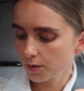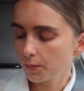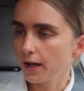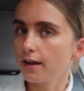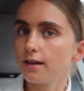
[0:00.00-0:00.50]

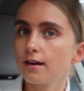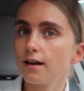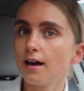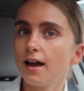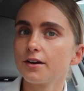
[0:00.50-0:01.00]
Wait,
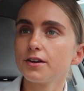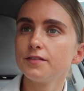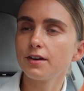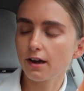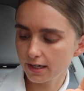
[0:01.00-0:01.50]
I don't
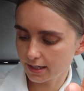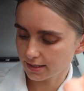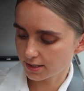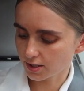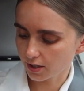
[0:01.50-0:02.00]
even know how to
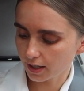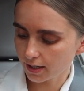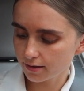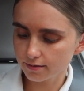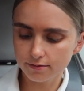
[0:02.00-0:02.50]
get to Target.